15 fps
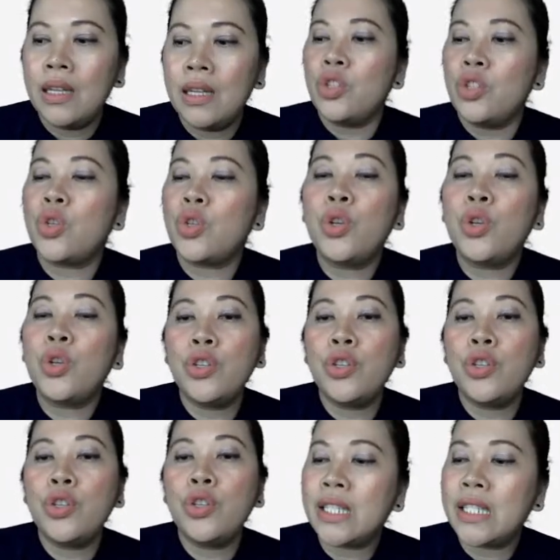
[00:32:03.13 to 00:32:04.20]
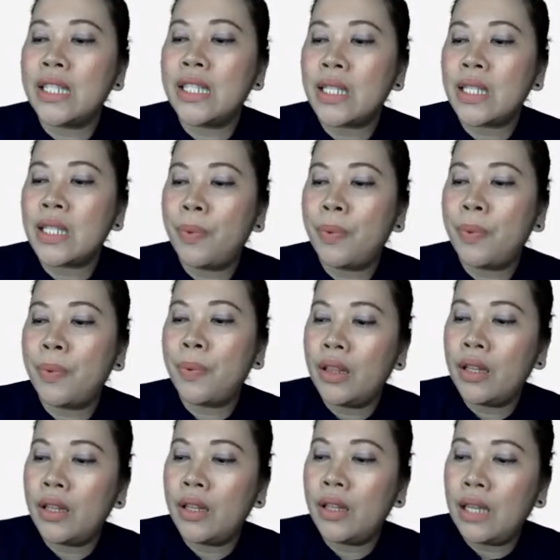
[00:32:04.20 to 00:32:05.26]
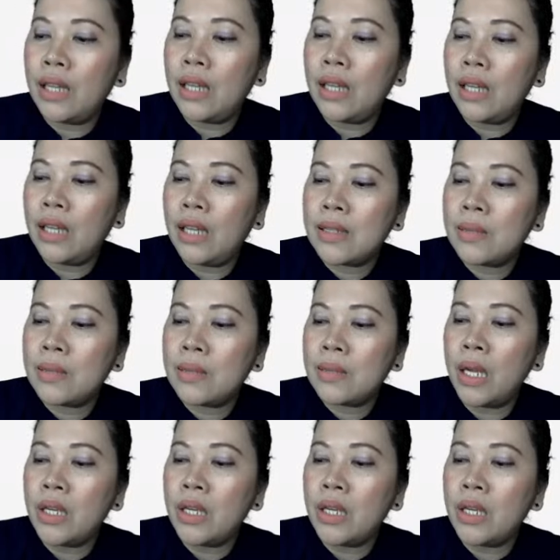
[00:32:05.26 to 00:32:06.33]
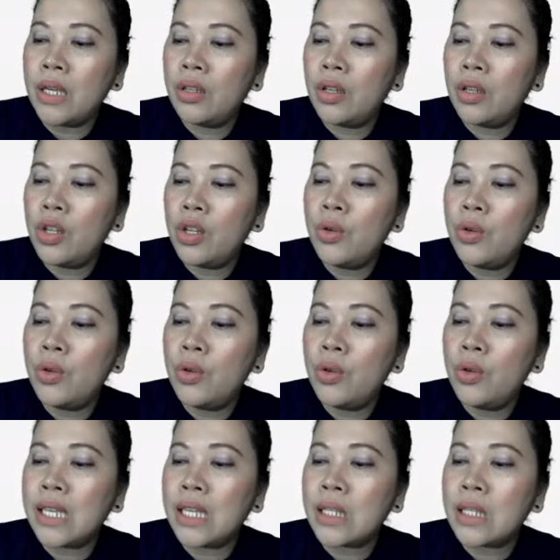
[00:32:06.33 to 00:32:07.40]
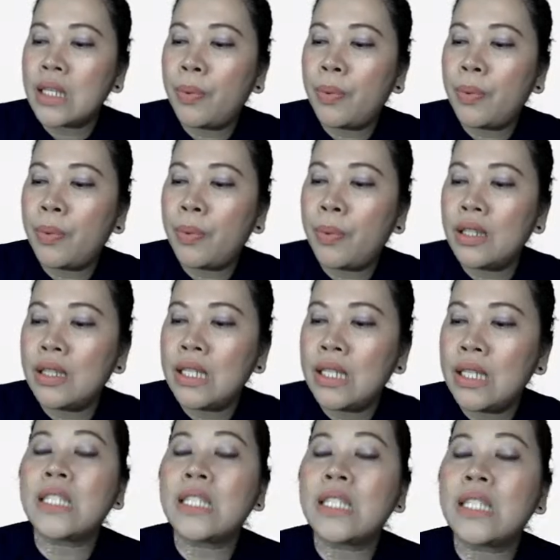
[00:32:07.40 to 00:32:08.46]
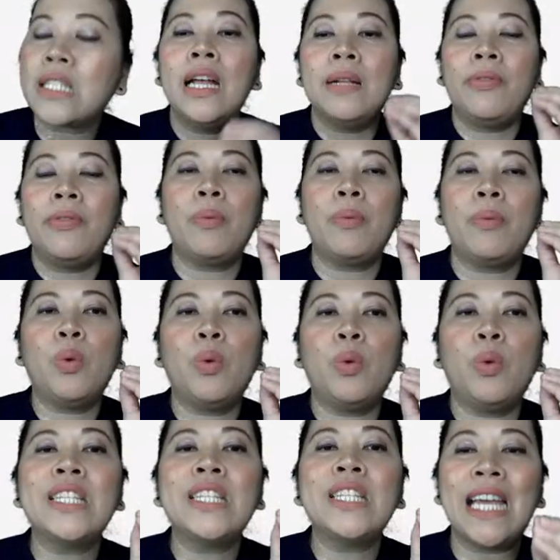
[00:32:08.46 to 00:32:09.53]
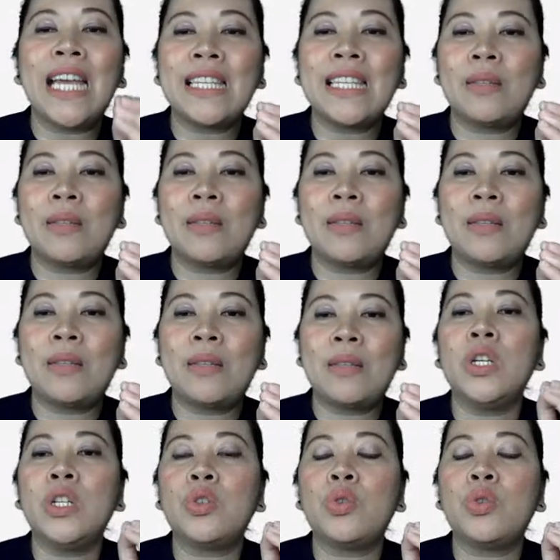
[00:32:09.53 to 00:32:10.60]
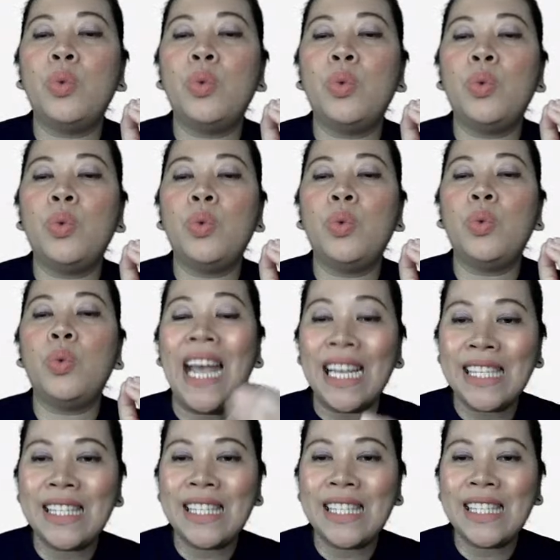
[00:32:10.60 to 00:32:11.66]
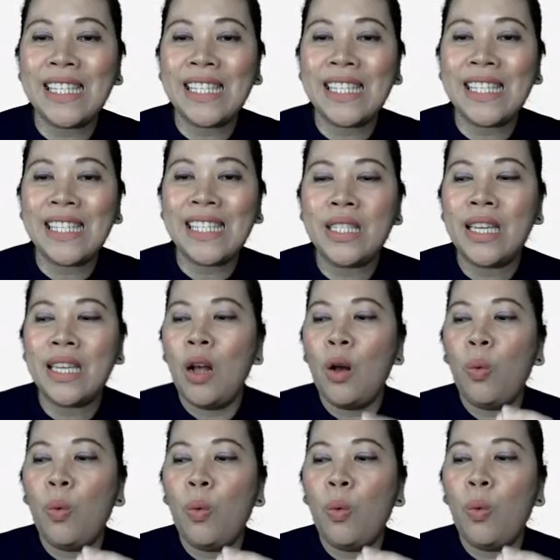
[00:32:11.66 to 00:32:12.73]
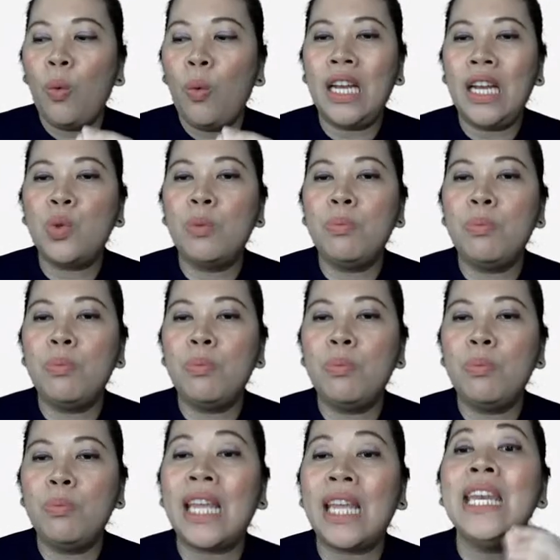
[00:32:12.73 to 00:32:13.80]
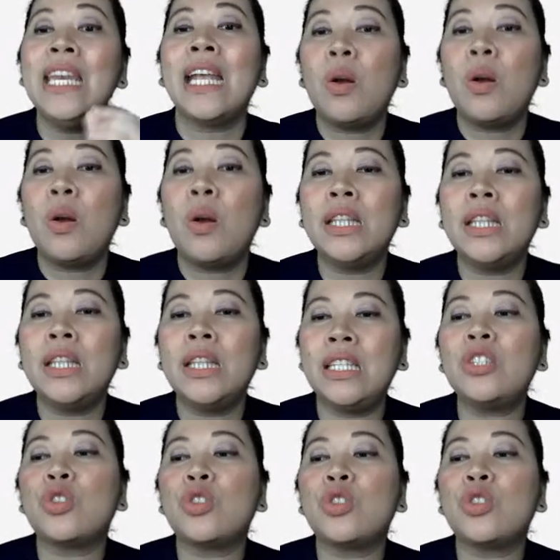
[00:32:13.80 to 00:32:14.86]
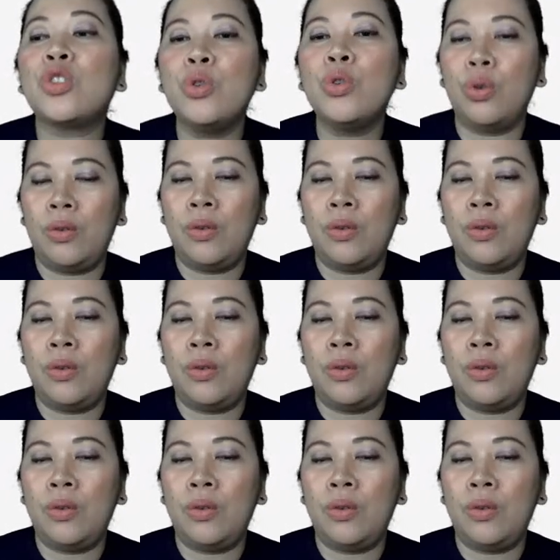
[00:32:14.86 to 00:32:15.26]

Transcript: So you use the test point, as mentioned. Use a test point. Test from the word test, meaning we will test the point whether it will make the inequality true.